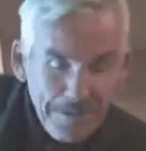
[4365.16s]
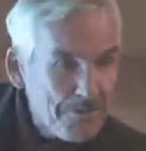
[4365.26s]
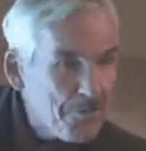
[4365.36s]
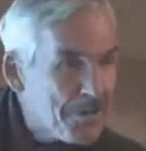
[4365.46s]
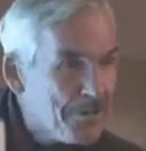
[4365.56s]
This
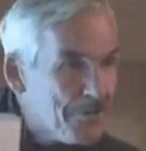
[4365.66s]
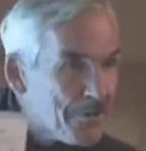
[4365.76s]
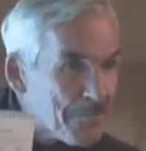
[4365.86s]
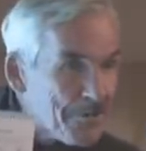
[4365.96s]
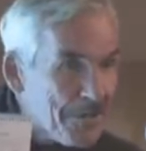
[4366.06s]
is what I do
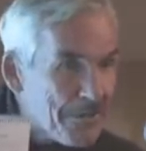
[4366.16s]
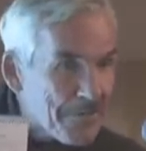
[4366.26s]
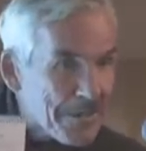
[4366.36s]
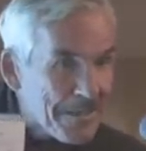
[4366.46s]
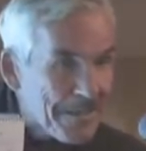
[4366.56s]
when I'm
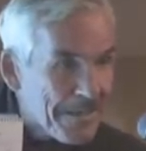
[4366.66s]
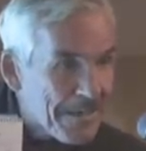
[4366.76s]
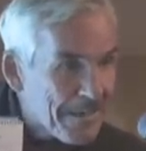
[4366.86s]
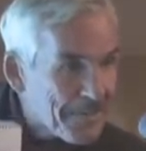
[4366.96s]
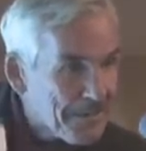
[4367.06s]
traveling.
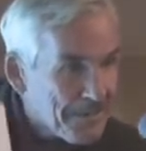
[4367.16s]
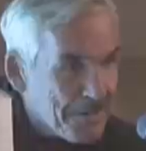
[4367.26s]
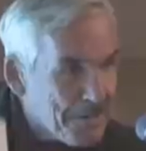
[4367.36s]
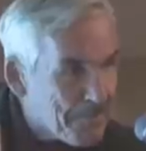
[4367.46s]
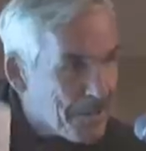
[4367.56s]

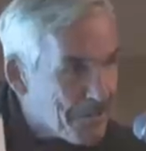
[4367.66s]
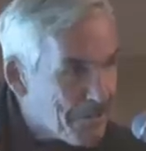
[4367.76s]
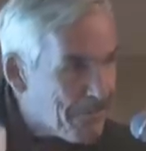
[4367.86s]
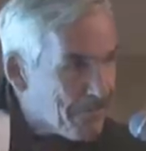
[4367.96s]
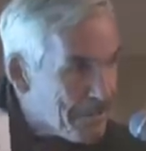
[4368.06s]
This is my
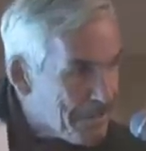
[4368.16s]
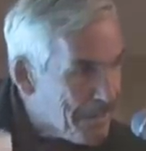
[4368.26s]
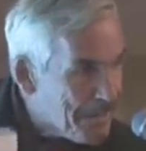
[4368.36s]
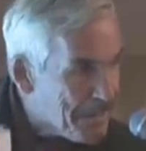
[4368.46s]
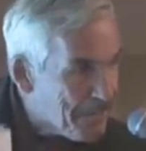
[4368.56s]
traveling
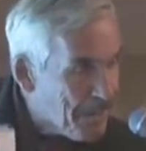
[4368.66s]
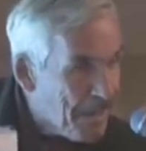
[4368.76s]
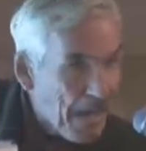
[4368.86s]
day keep.